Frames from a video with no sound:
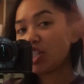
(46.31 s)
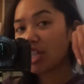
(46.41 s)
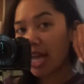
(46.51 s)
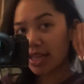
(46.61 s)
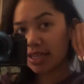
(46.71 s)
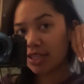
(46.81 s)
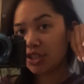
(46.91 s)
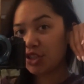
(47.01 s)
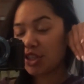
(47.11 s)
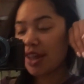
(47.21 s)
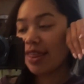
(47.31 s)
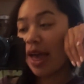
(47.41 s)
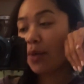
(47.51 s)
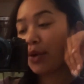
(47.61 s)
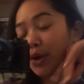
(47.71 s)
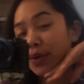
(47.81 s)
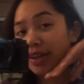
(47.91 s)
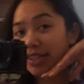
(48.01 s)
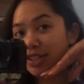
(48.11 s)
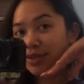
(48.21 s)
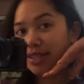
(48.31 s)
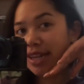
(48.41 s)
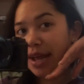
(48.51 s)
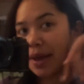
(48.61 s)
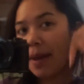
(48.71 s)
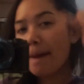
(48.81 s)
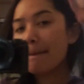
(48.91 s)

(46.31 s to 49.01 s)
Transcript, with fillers: challenge that we're going to do today,